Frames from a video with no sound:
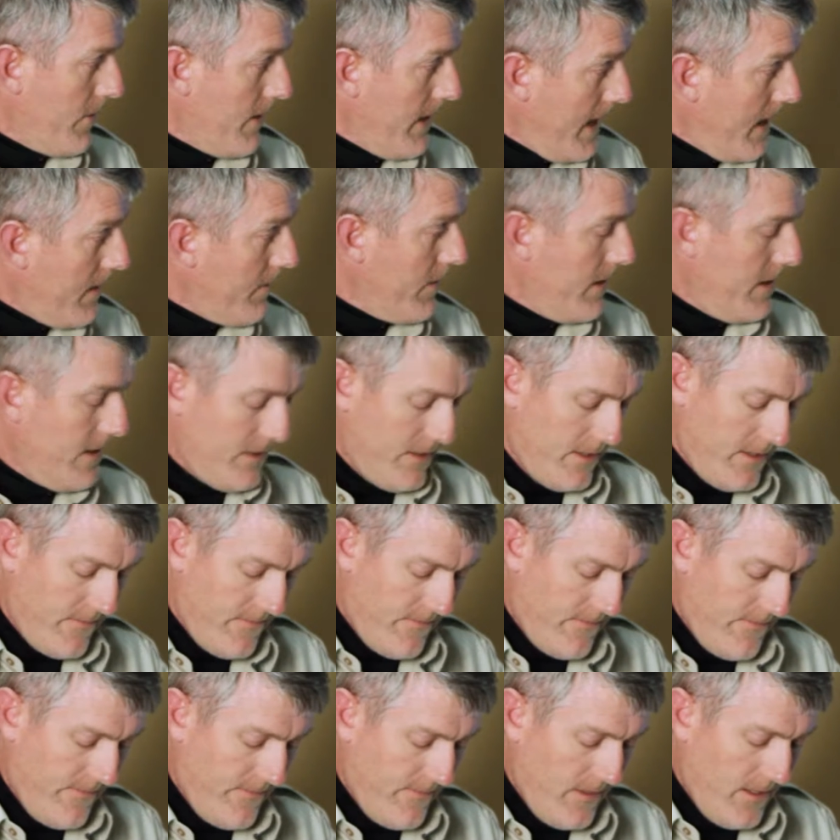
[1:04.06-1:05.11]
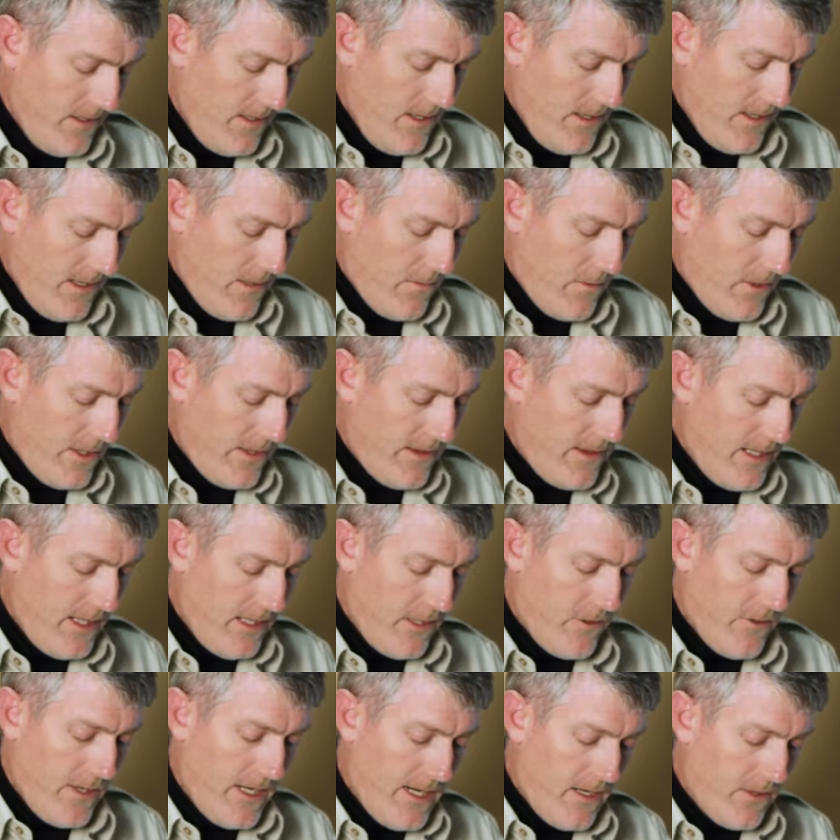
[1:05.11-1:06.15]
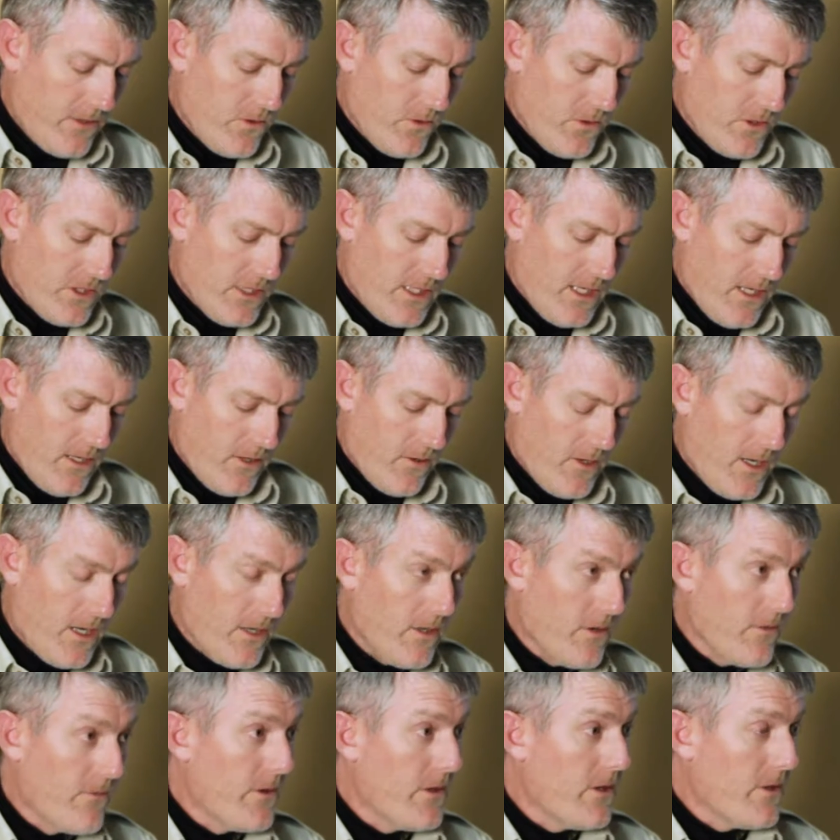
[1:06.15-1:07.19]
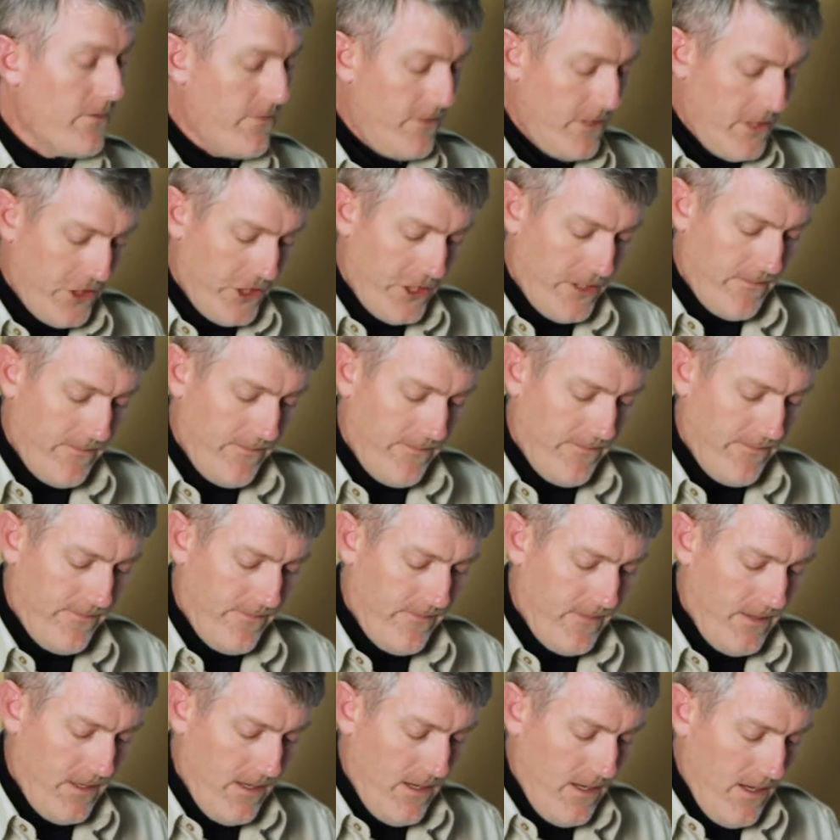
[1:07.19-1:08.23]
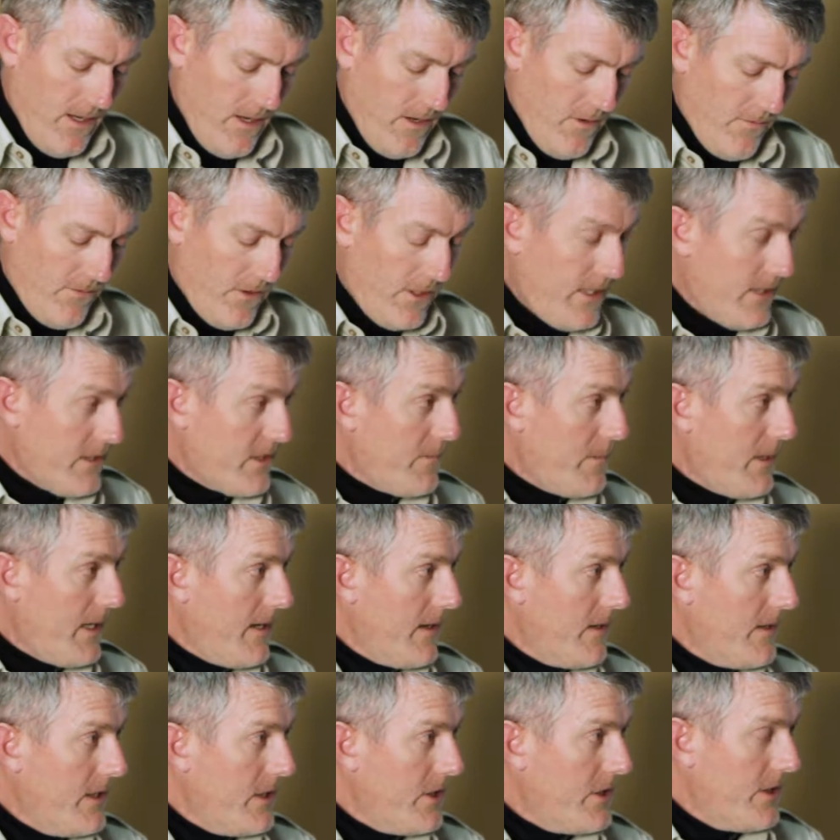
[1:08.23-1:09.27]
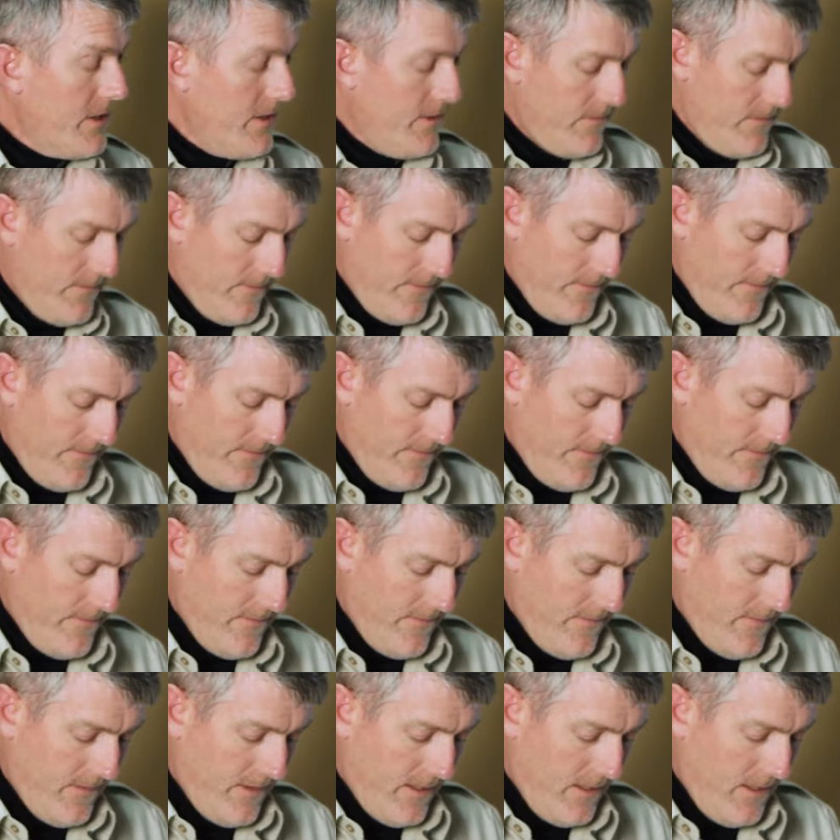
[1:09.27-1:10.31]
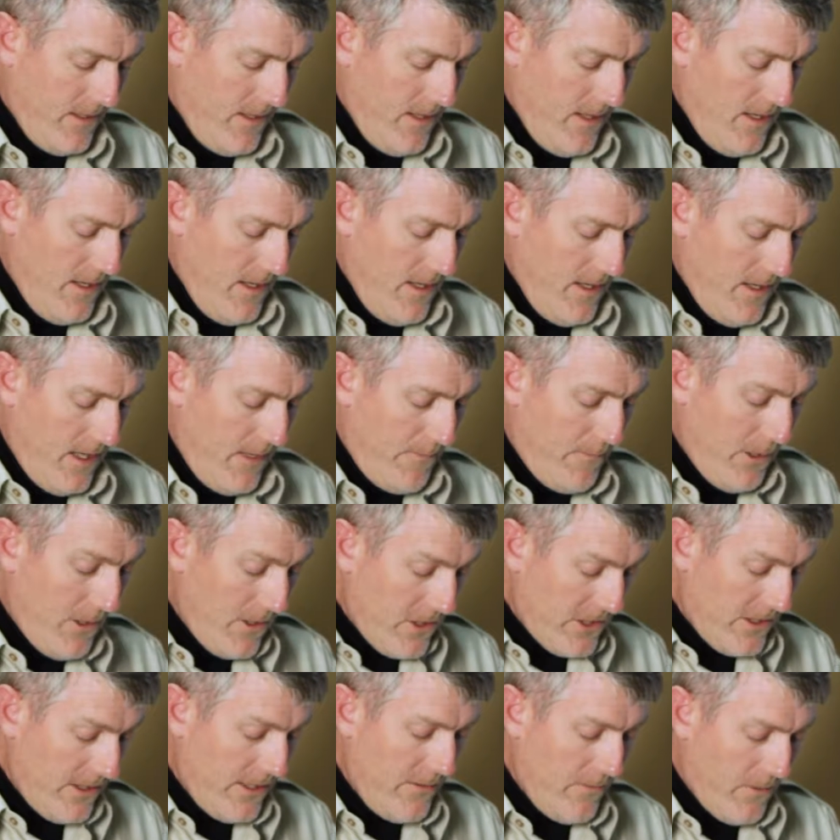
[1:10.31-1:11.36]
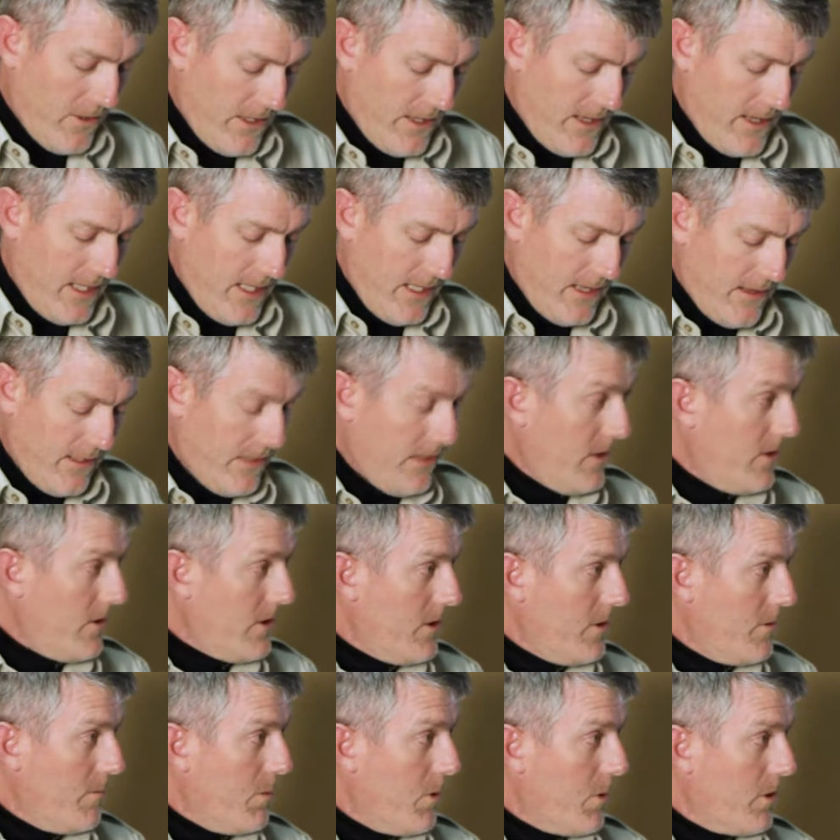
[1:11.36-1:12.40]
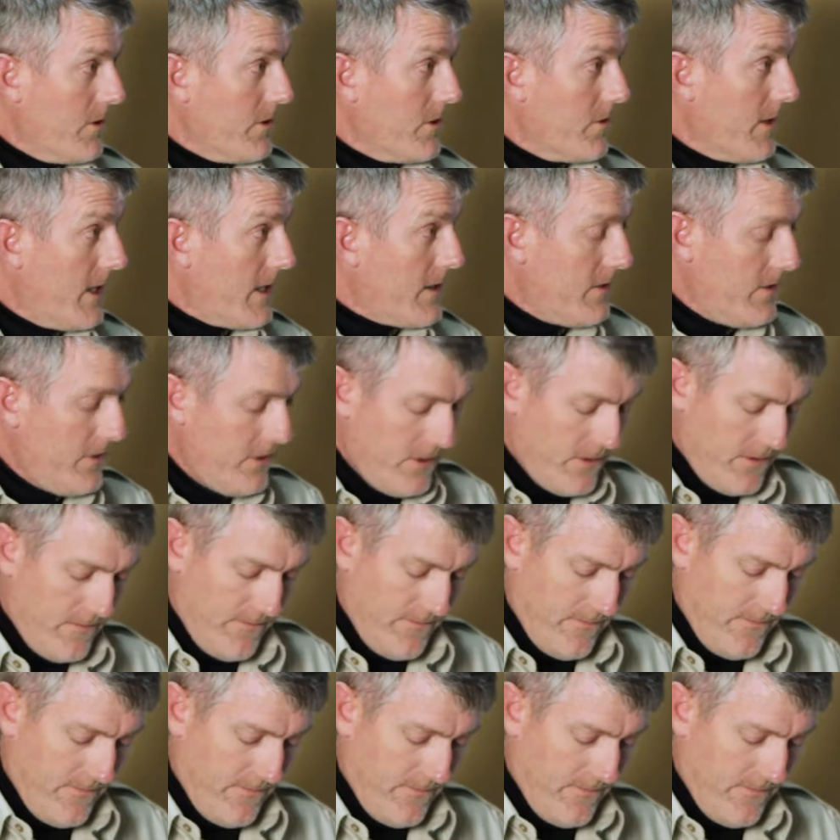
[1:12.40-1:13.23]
that reason, I want to thank Great Outdoors Colorado for their vision for the Inspire initiative. I personally want to thank the GOCO Board of Directors,